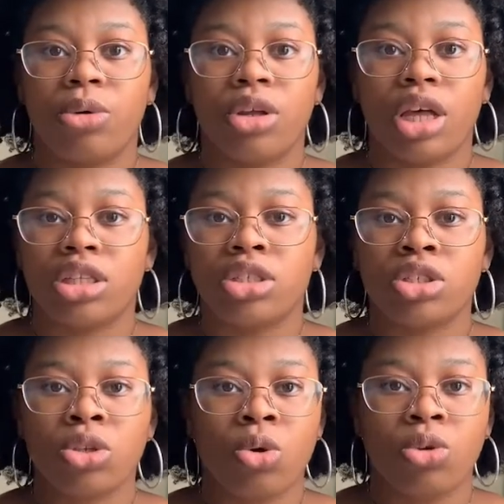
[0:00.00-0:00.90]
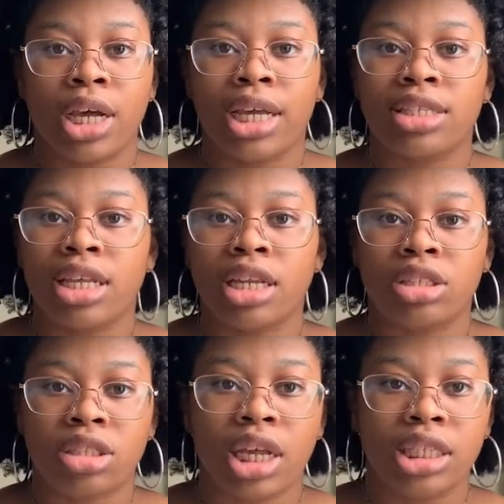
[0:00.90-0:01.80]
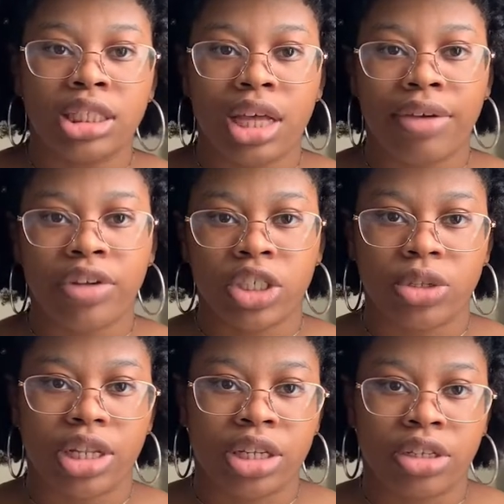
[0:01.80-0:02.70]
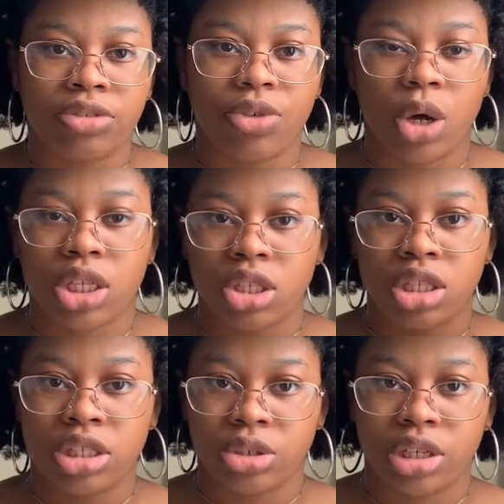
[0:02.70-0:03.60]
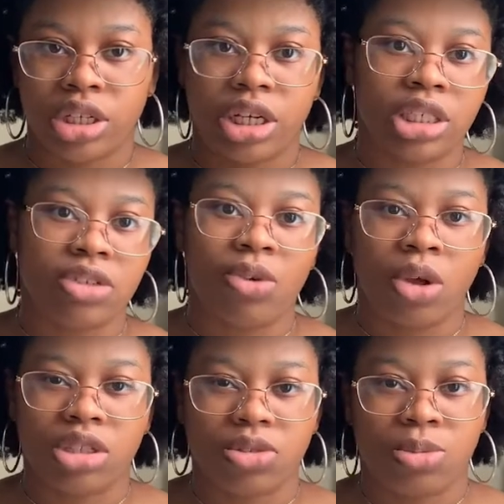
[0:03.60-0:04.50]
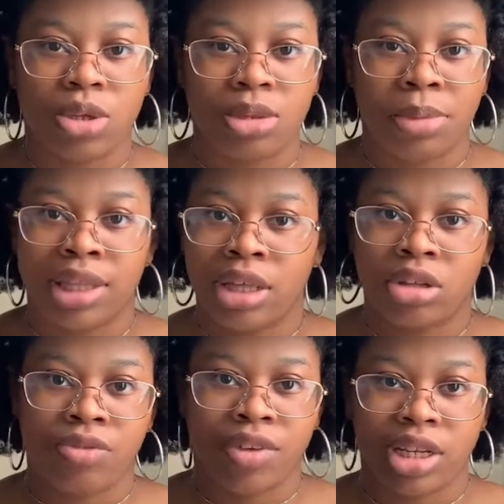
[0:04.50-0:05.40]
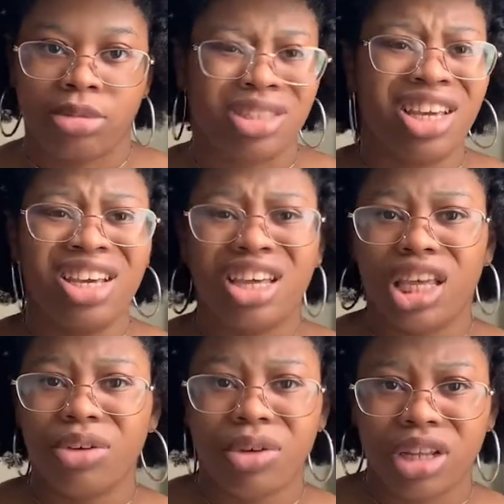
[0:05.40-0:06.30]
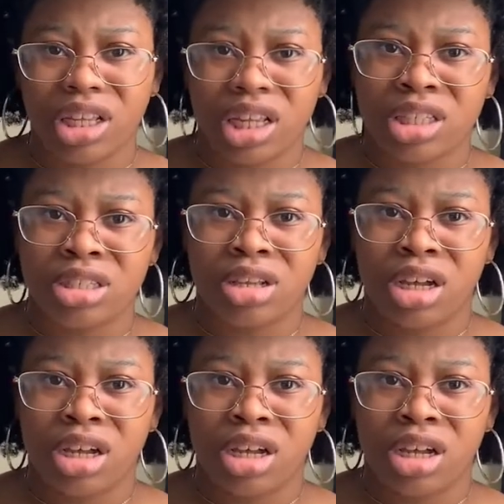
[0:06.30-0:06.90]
It's so nice, and it's nice to have a show that doesn't focus on the serial killer and just focuses mainly on the victims. He rarely gets